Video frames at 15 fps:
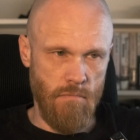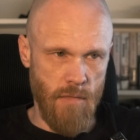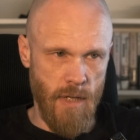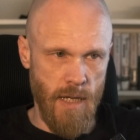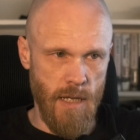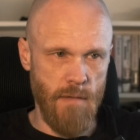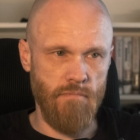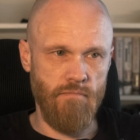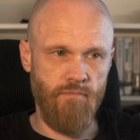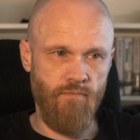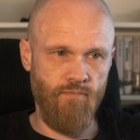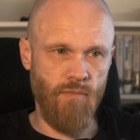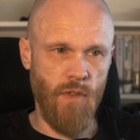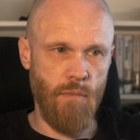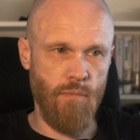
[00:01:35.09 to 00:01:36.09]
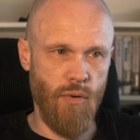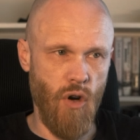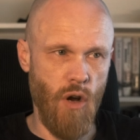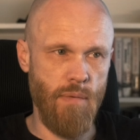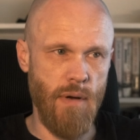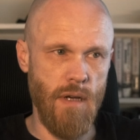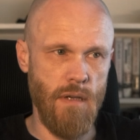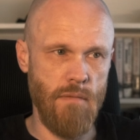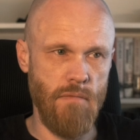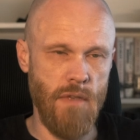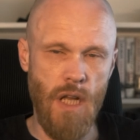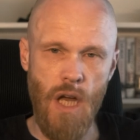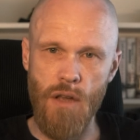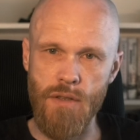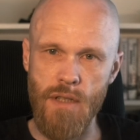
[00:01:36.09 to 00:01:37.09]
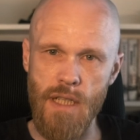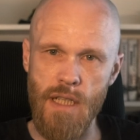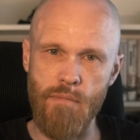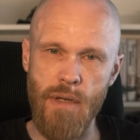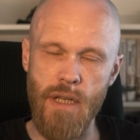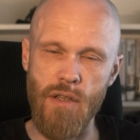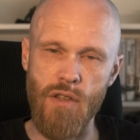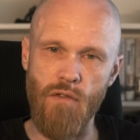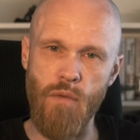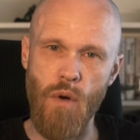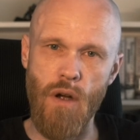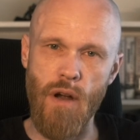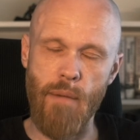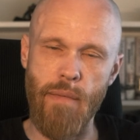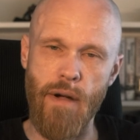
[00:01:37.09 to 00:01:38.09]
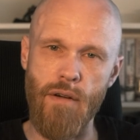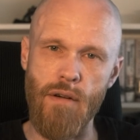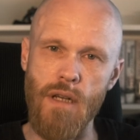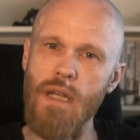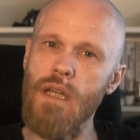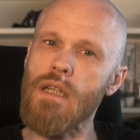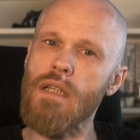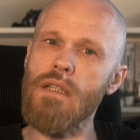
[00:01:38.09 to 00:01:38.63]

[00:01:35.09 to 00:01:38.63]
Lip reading: A proper nasty piece of work, apparently.